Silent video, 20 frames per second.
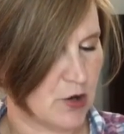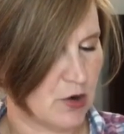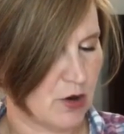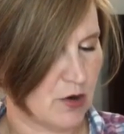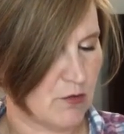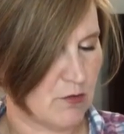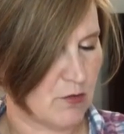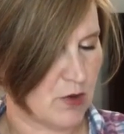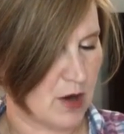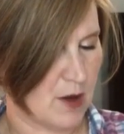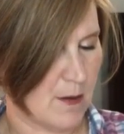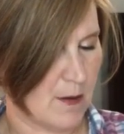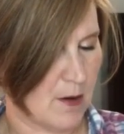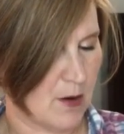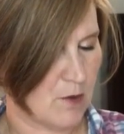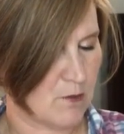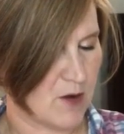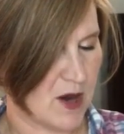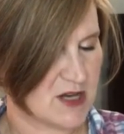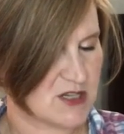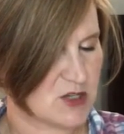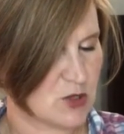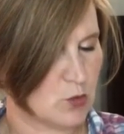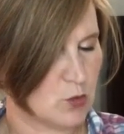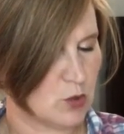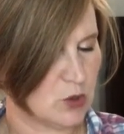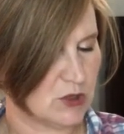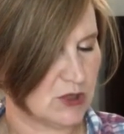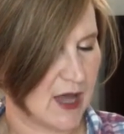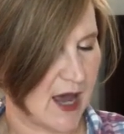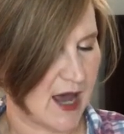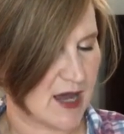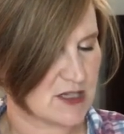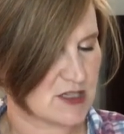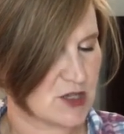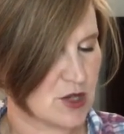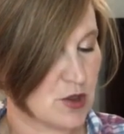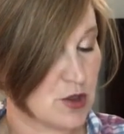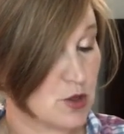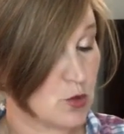Your eraser will
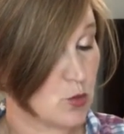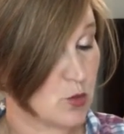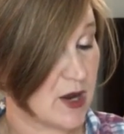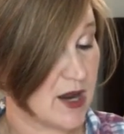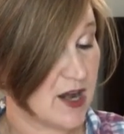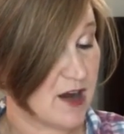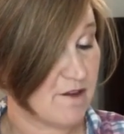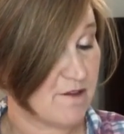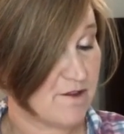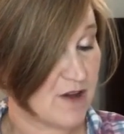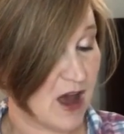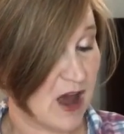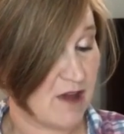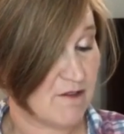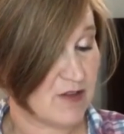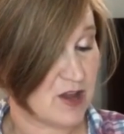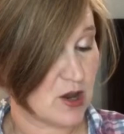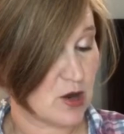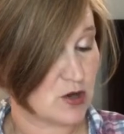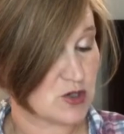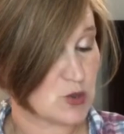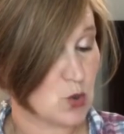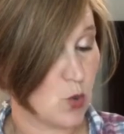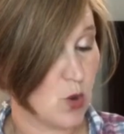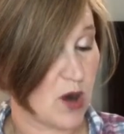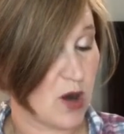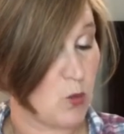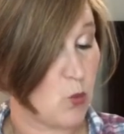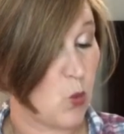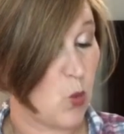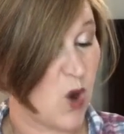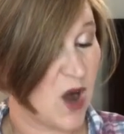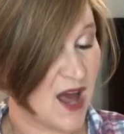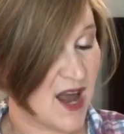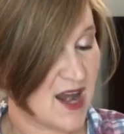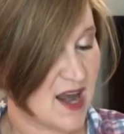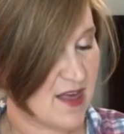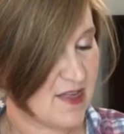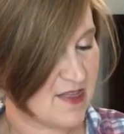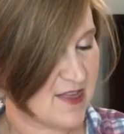last three to five years or
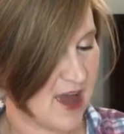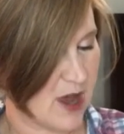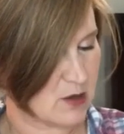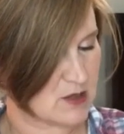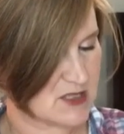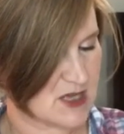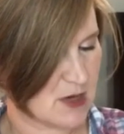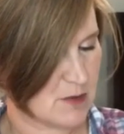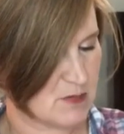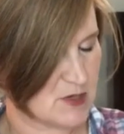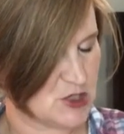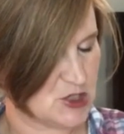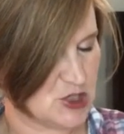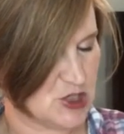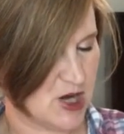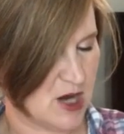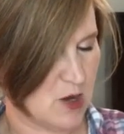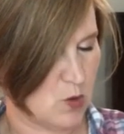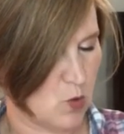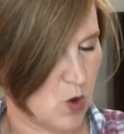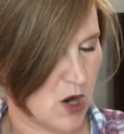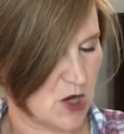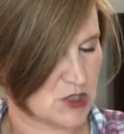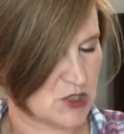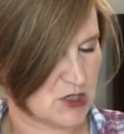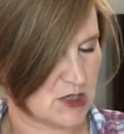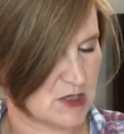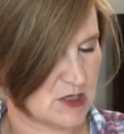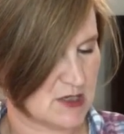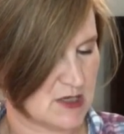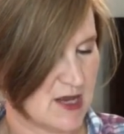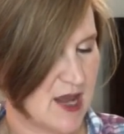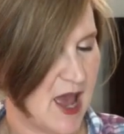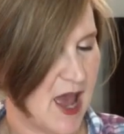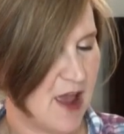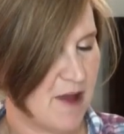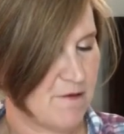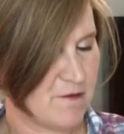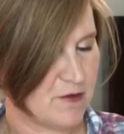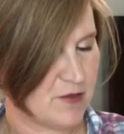one thousand machine washes.
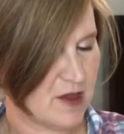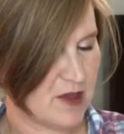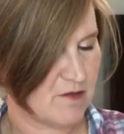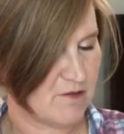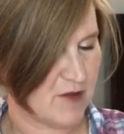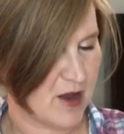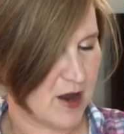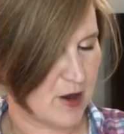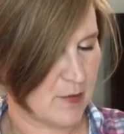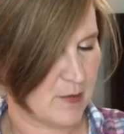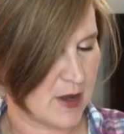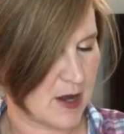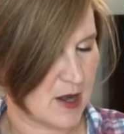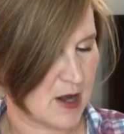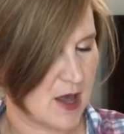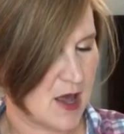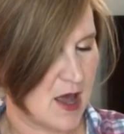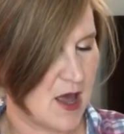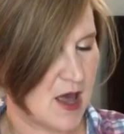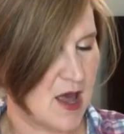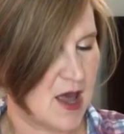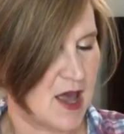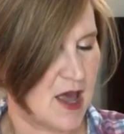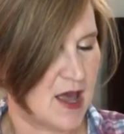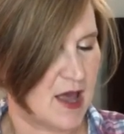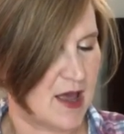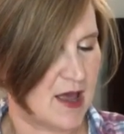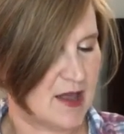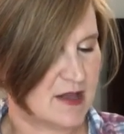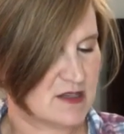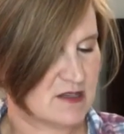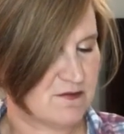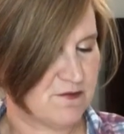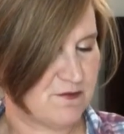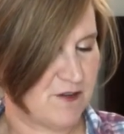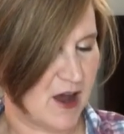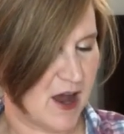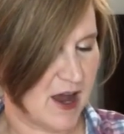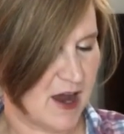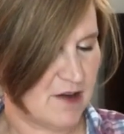Yay for the environment. It's
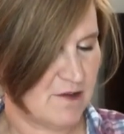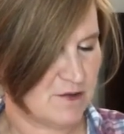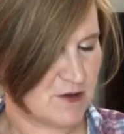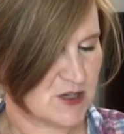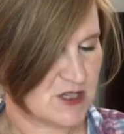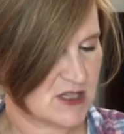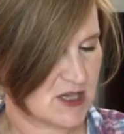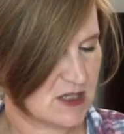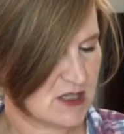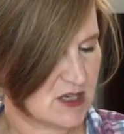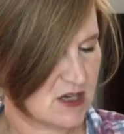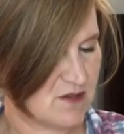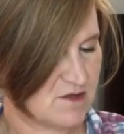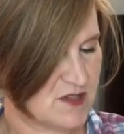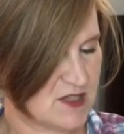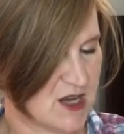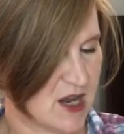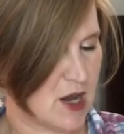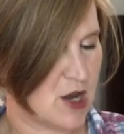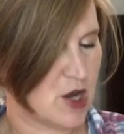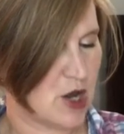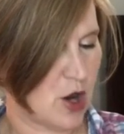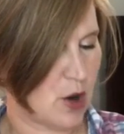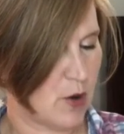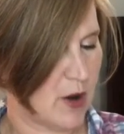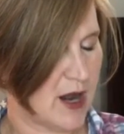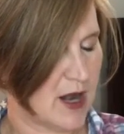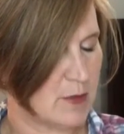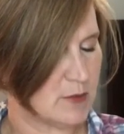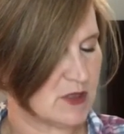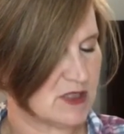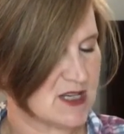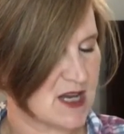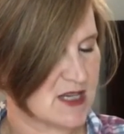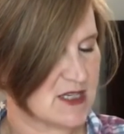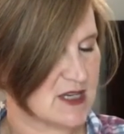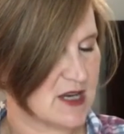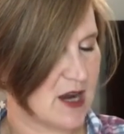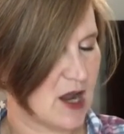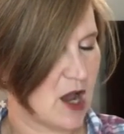fine for sensitive skin, no animal
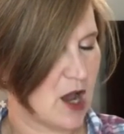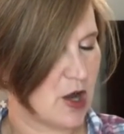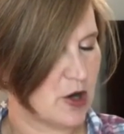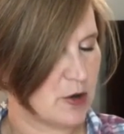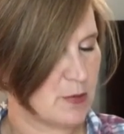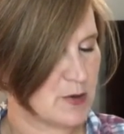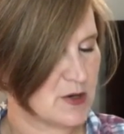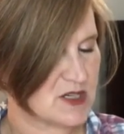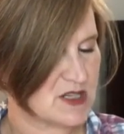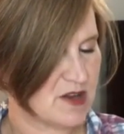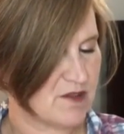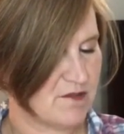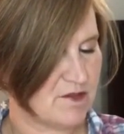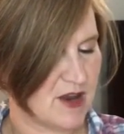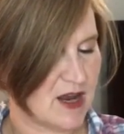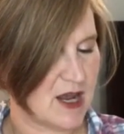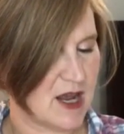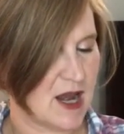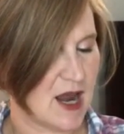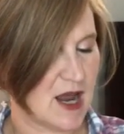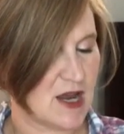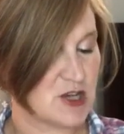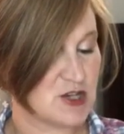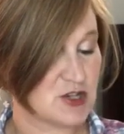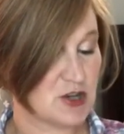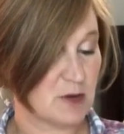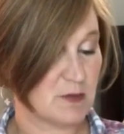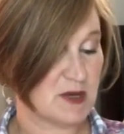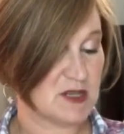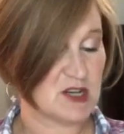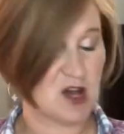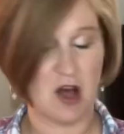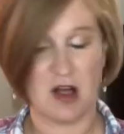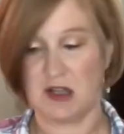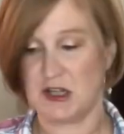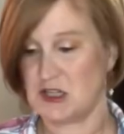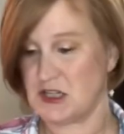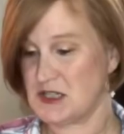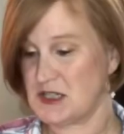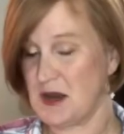testing, one hundred percent vegan and
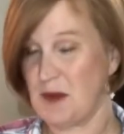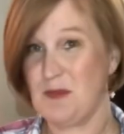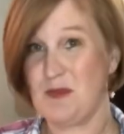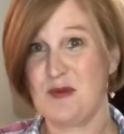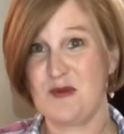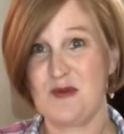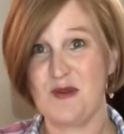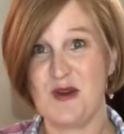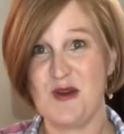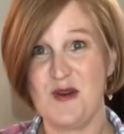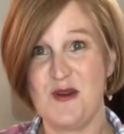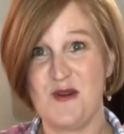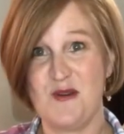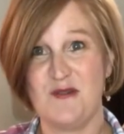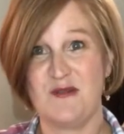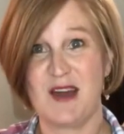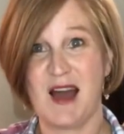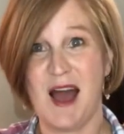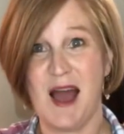dermatologist approved.